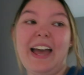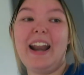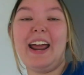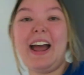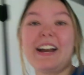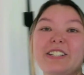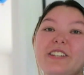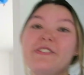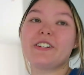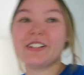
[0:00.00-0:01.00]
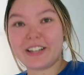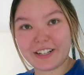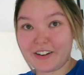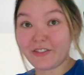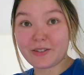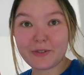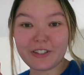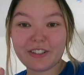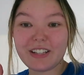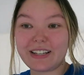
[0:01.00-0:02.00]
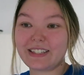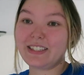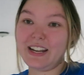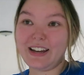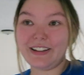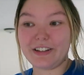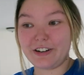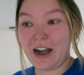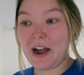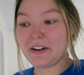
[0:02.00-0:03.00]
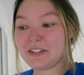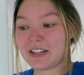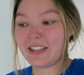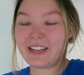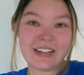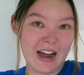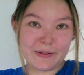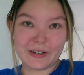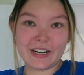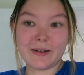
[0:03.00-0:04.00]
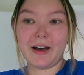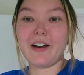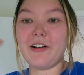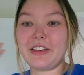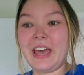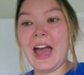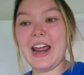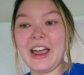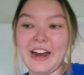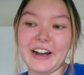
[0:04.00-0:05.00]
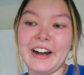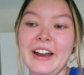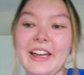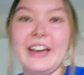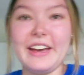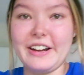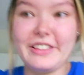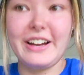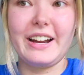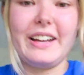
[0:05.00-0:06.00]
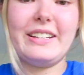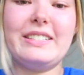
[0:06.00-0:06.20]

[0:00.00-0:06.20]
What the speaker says: And I actually feel like comfortable like sitting on the ground and like not worrying about all the cat hair and all that kind of